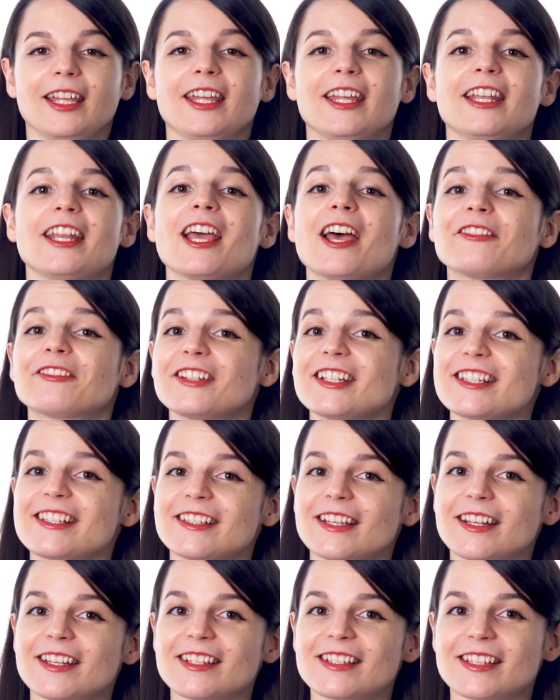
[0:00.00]
In every
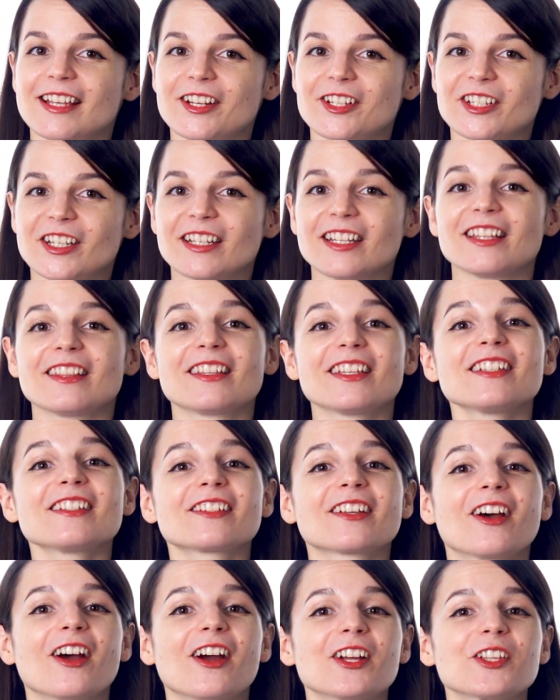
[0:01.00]
study session,
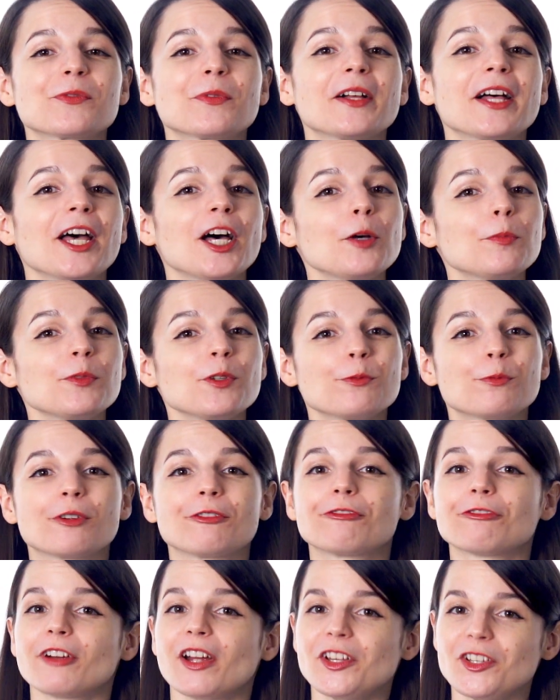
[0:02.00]
these cards will help you
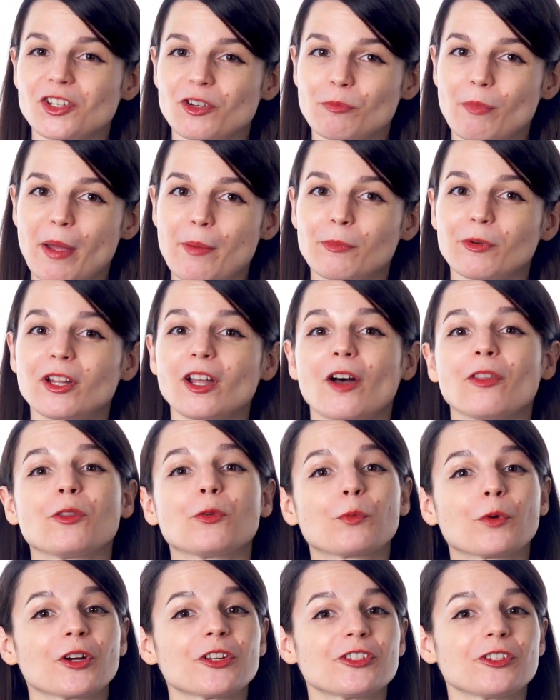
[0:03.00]
refresh your memory on the
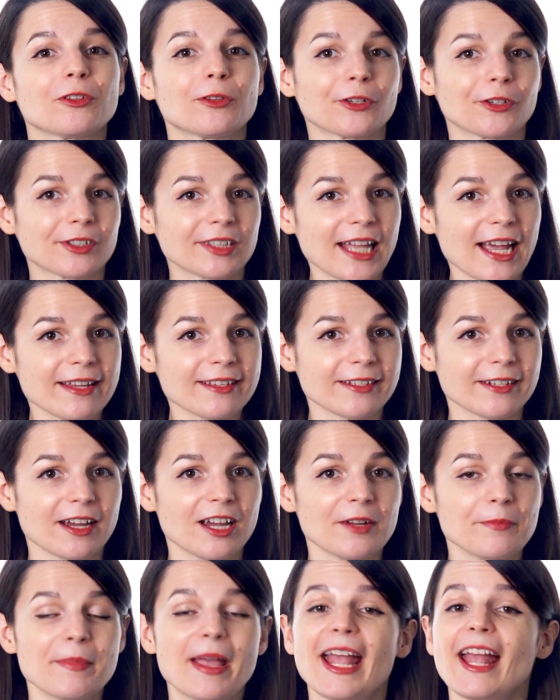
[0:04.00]
words you learned last
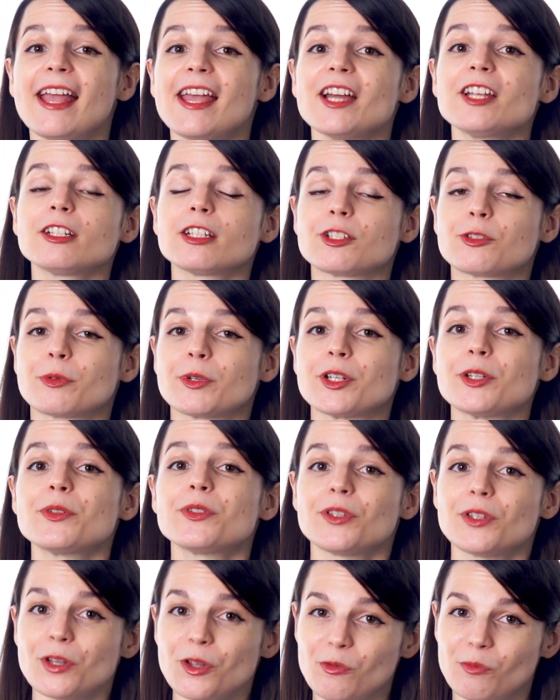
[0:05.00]
time and
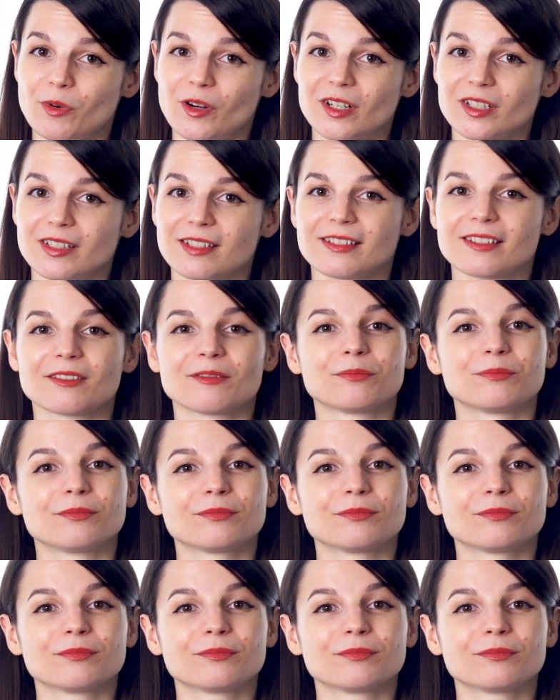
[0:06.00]
introduce new words.